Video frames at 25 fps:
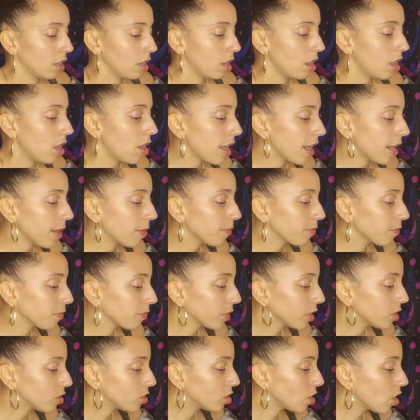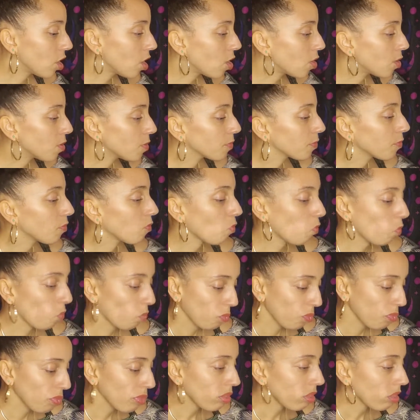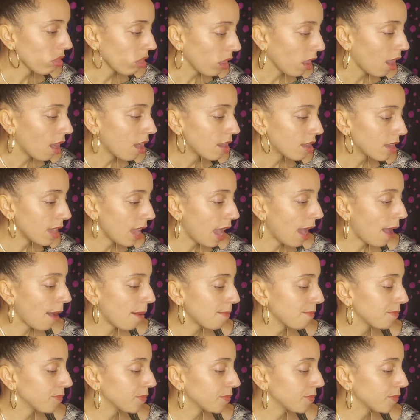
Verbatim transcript: All right, so yeah.